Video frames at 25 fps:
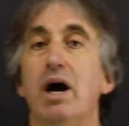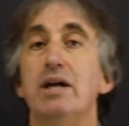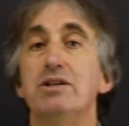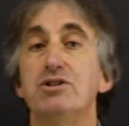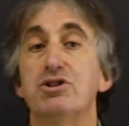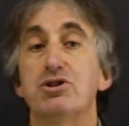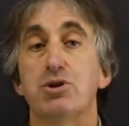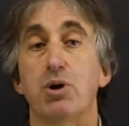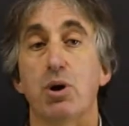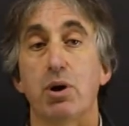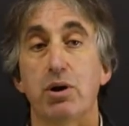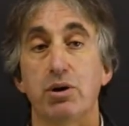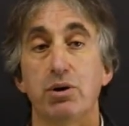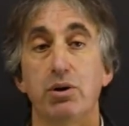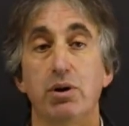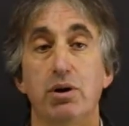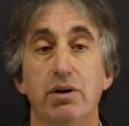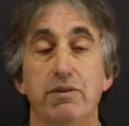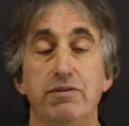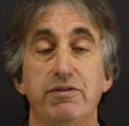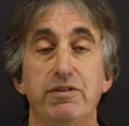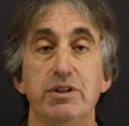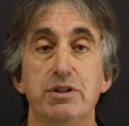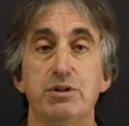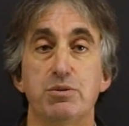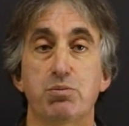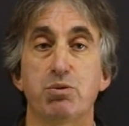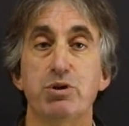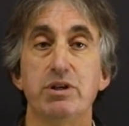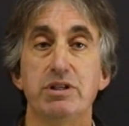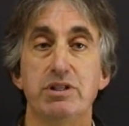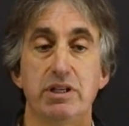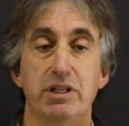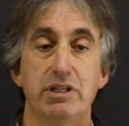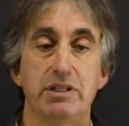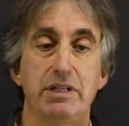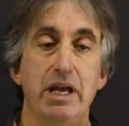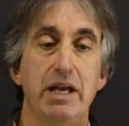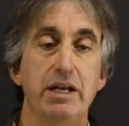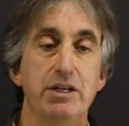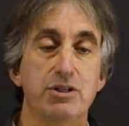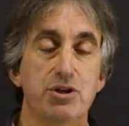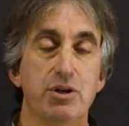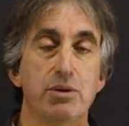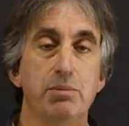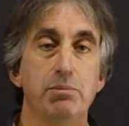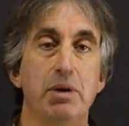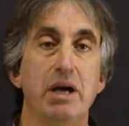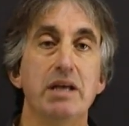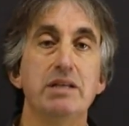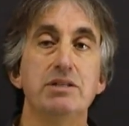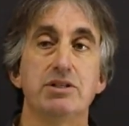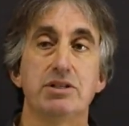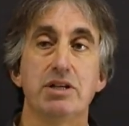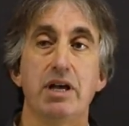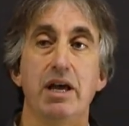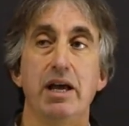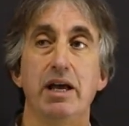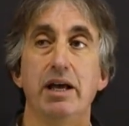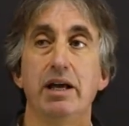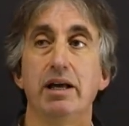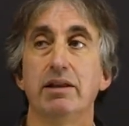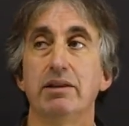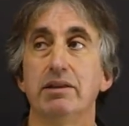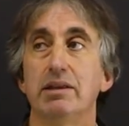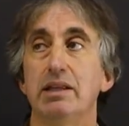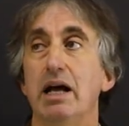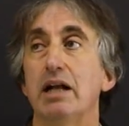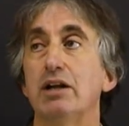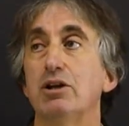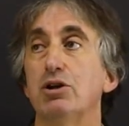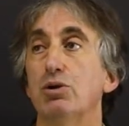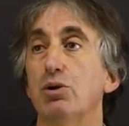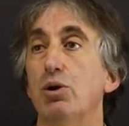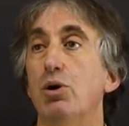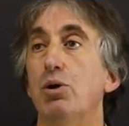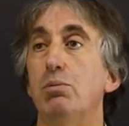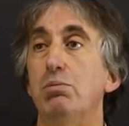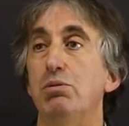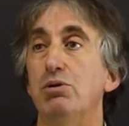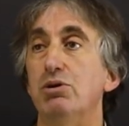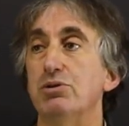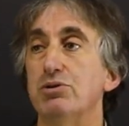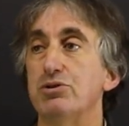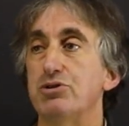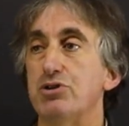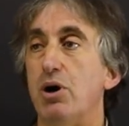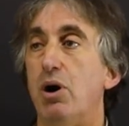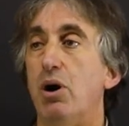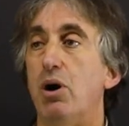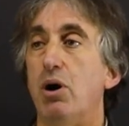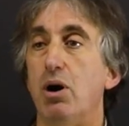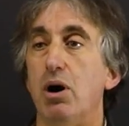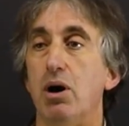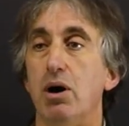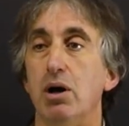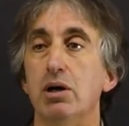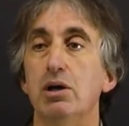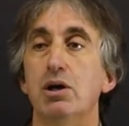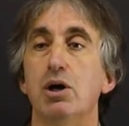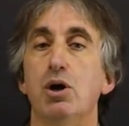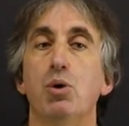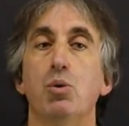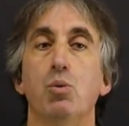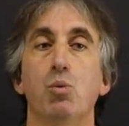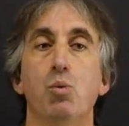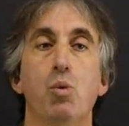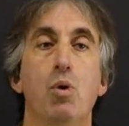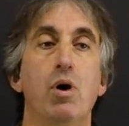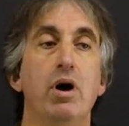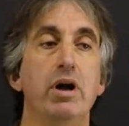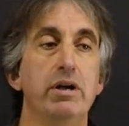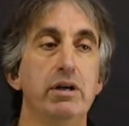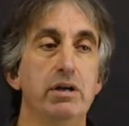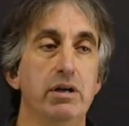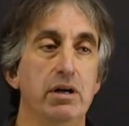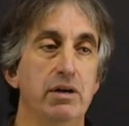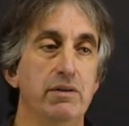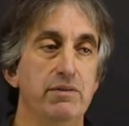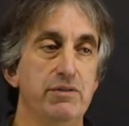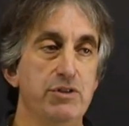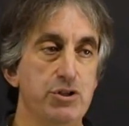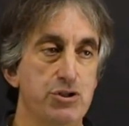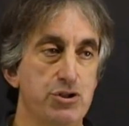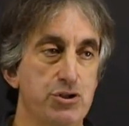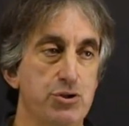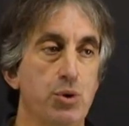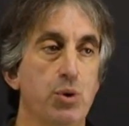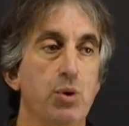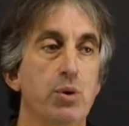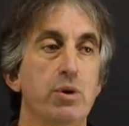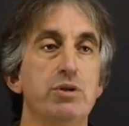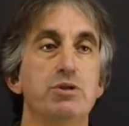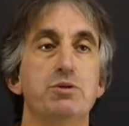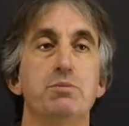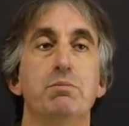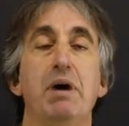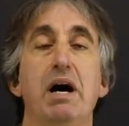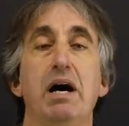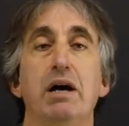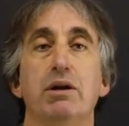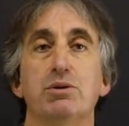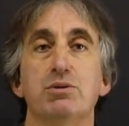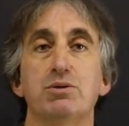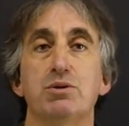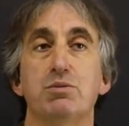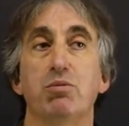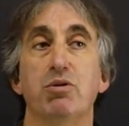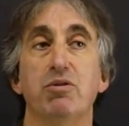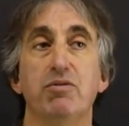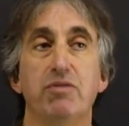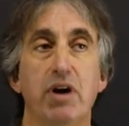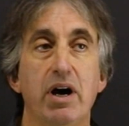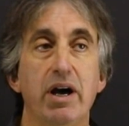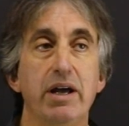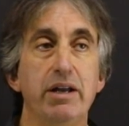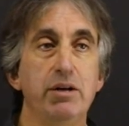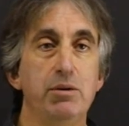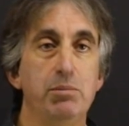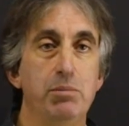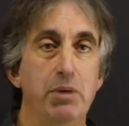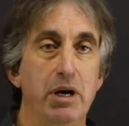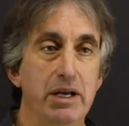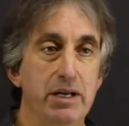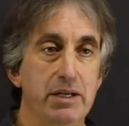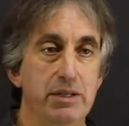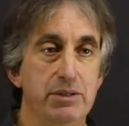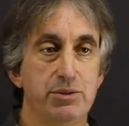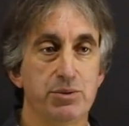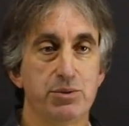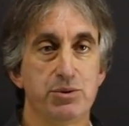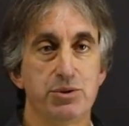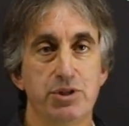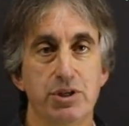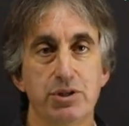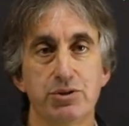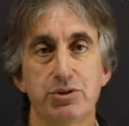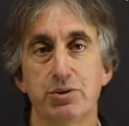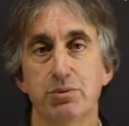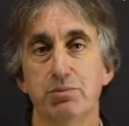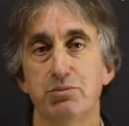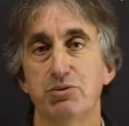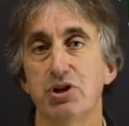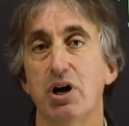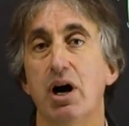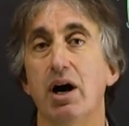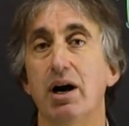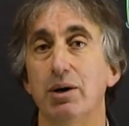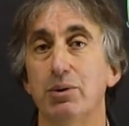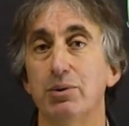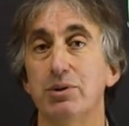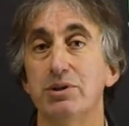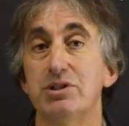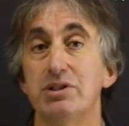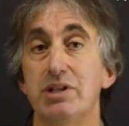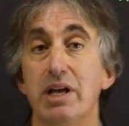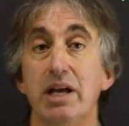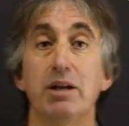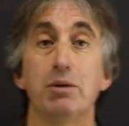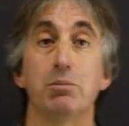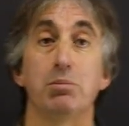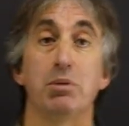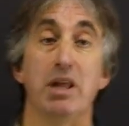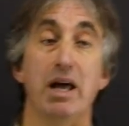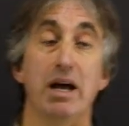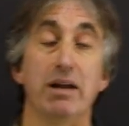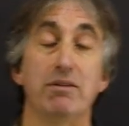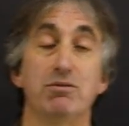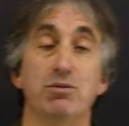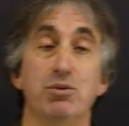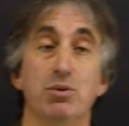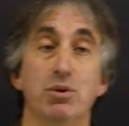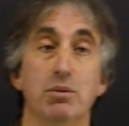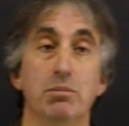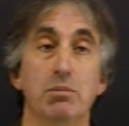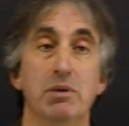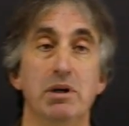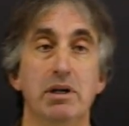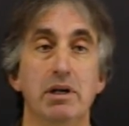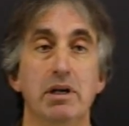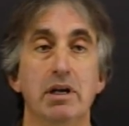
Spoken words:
I started off this presentation by saying that globals are one of the storage models provided by InterSystems' Iris data platform.